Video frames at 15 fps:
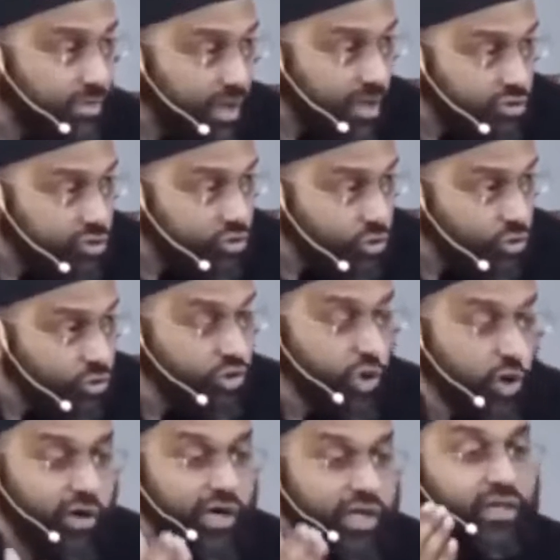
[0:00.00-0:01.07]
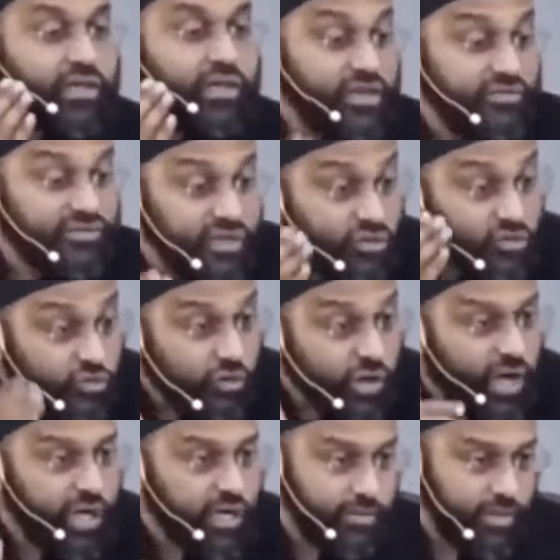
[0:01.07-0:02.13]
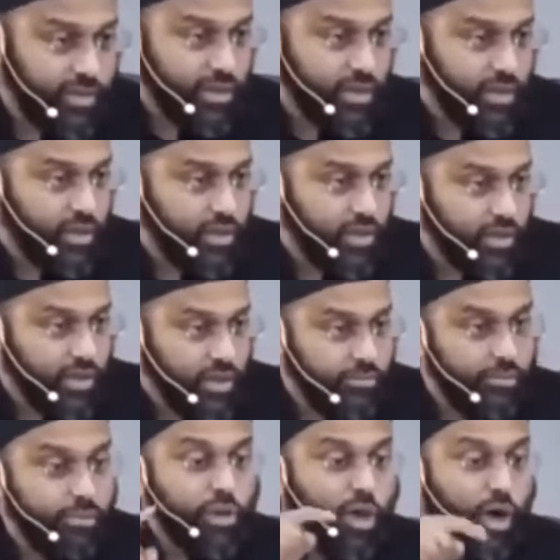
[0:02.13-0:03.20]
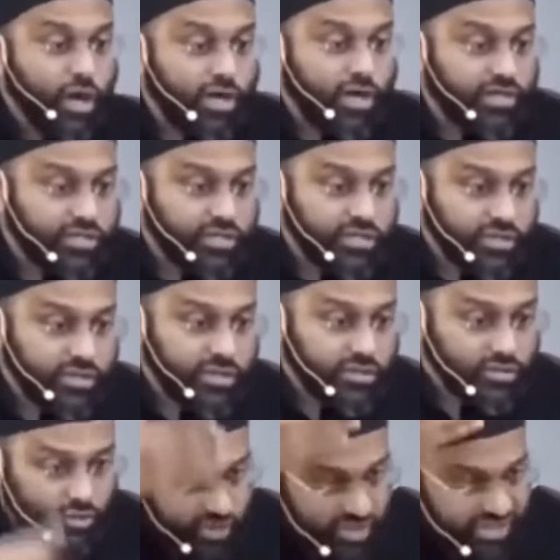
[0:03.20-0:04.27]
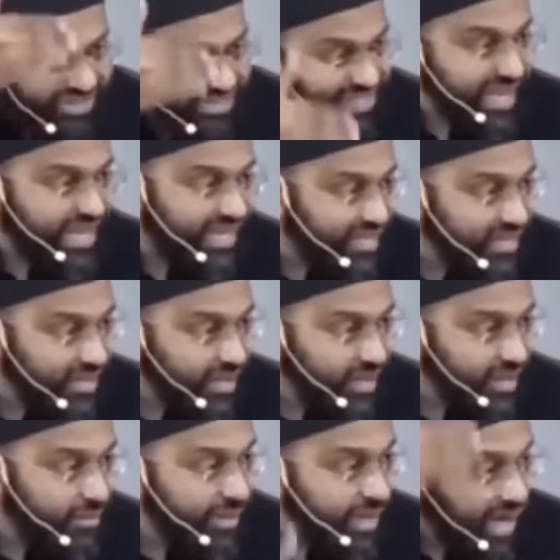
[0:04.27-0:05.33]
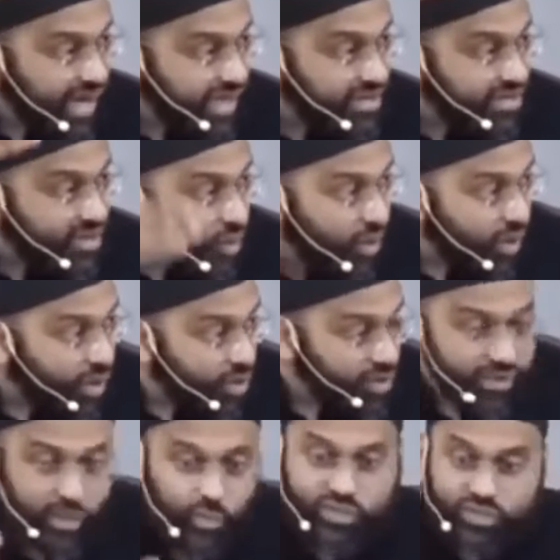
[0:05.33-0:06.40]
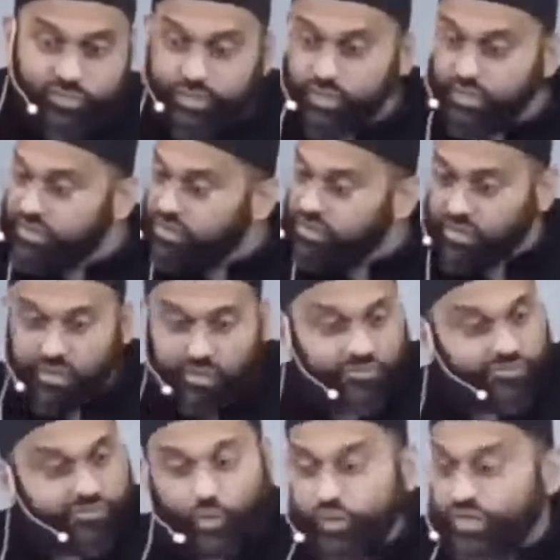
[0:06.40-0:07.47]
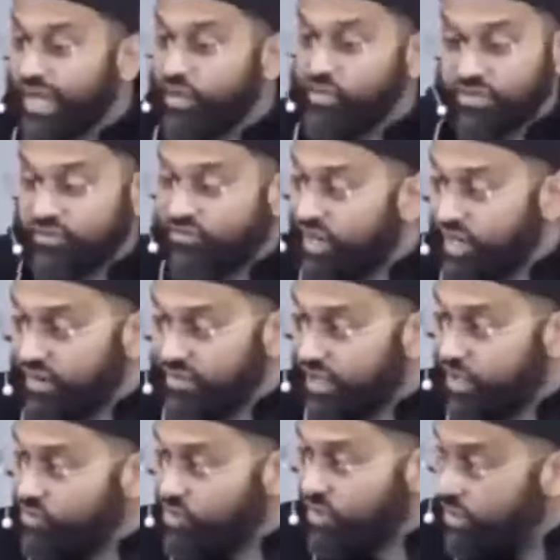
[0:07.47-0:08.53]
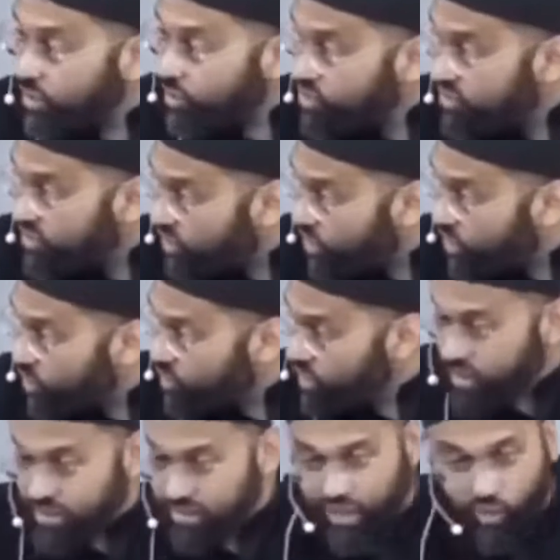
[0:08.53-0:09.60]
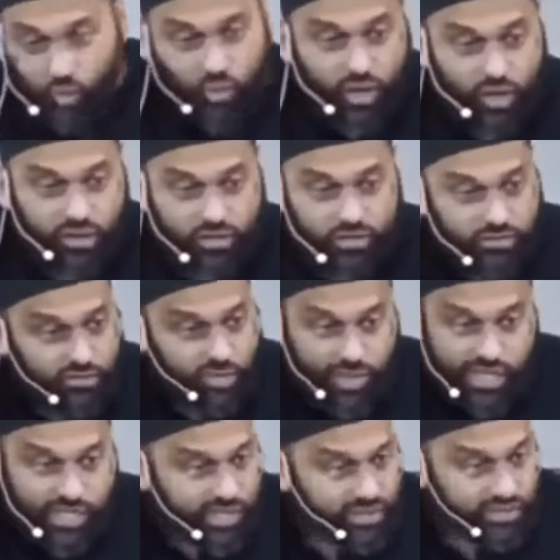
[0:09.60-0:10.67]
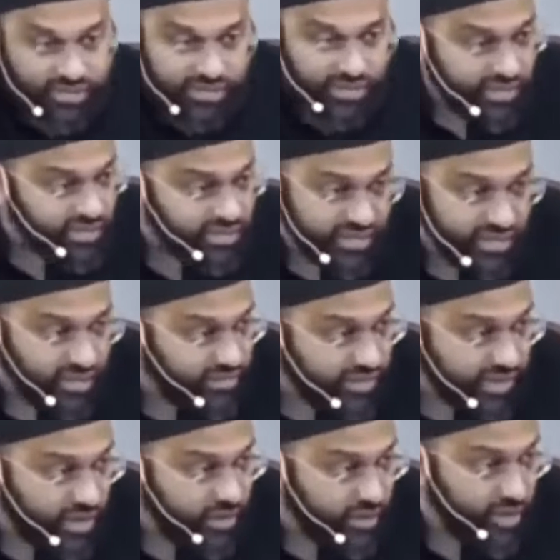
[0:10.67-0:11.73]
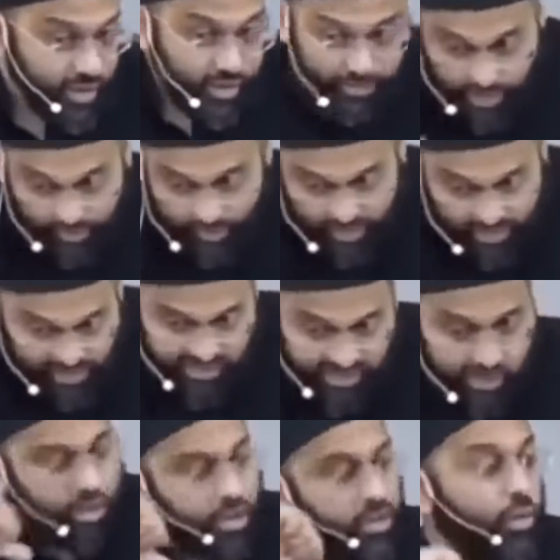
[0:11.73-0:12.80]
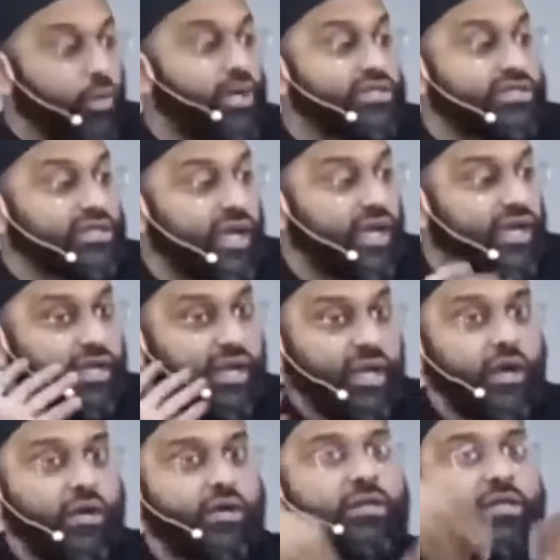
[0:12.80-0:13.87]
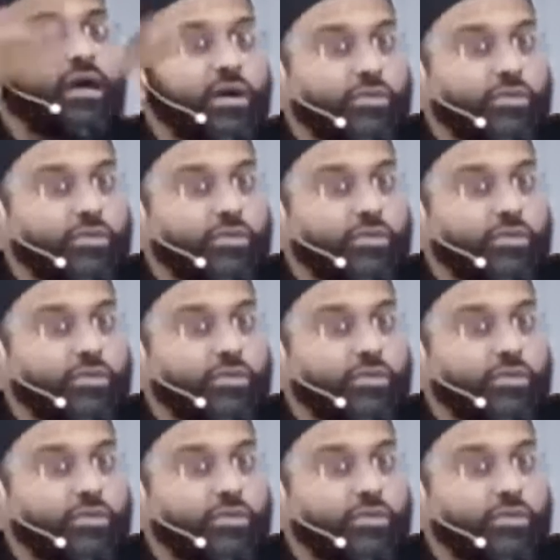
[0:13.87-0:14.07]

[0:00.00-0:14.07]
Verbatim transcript: and Ma'juj are a living tribe blocked to this day behind the wall that was built 4,000, 5,000 years ago, that wall miraculously is still there. People can see on the one side and on the